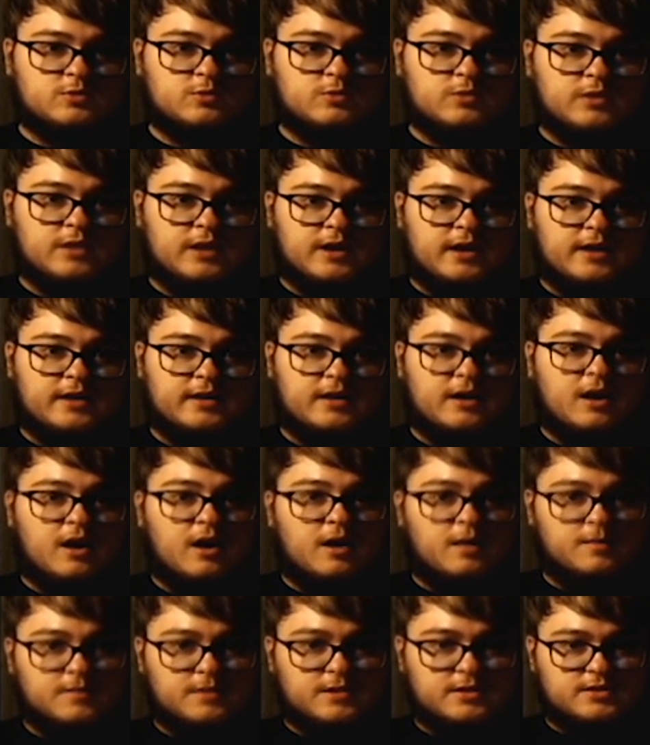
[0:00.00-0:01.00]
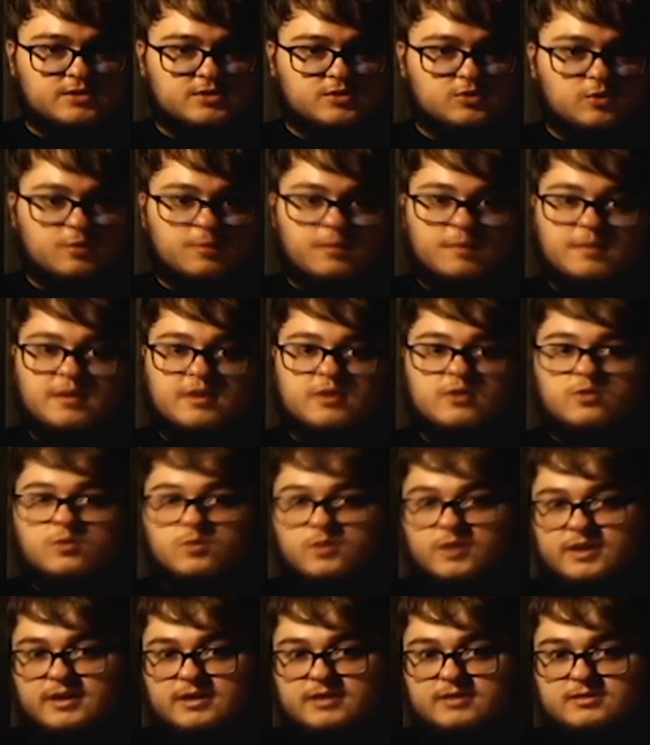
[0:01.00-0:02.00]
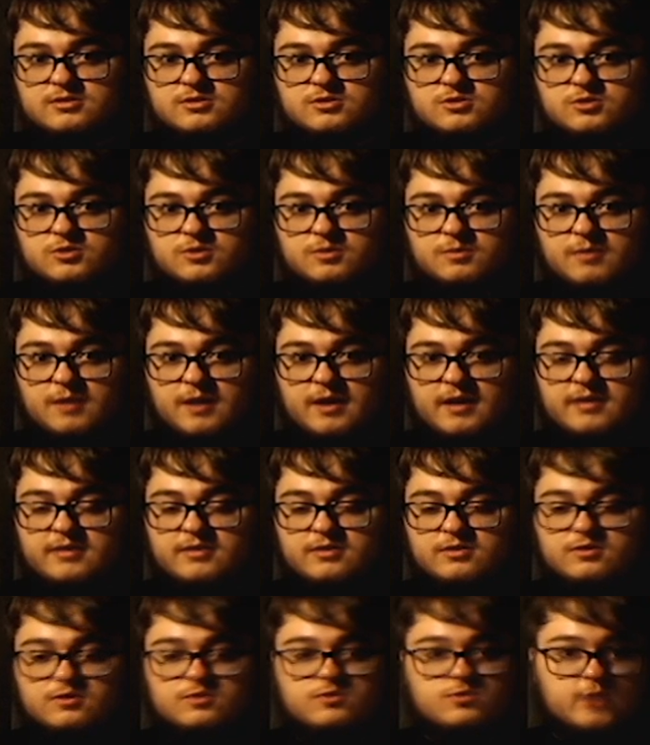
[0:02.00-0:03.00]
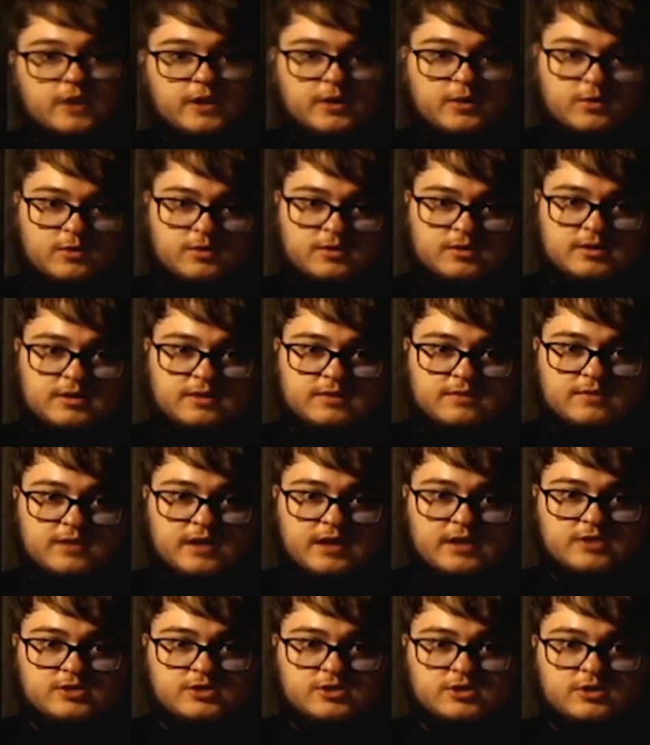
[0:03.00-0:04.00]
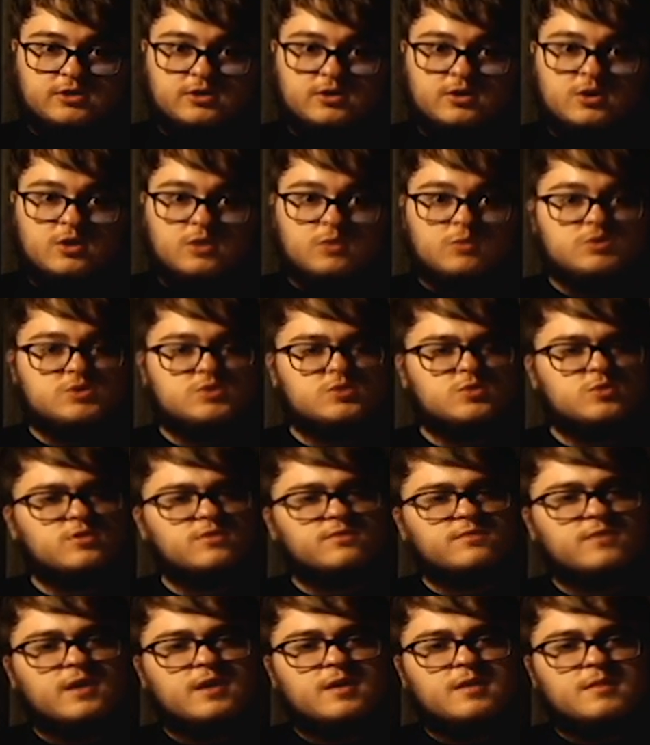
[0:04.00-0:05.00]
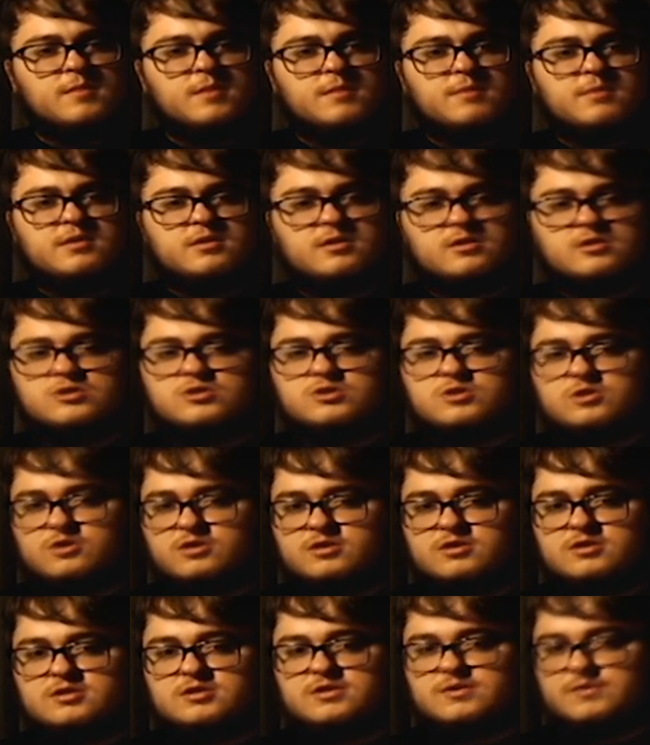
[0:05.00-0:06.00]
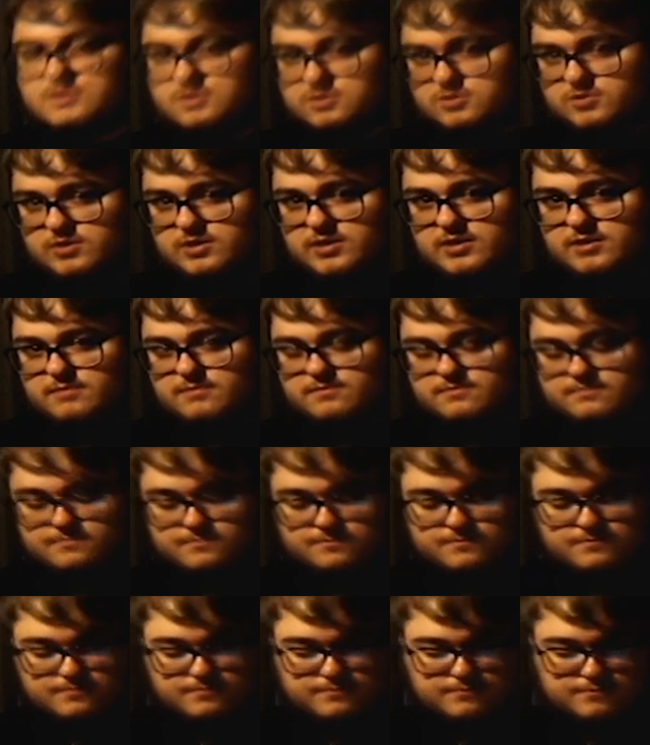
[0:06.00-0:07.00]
to rely calmness, or maybe green to combine the tranquility of nature with sort of maybe the sturdiness of a tree.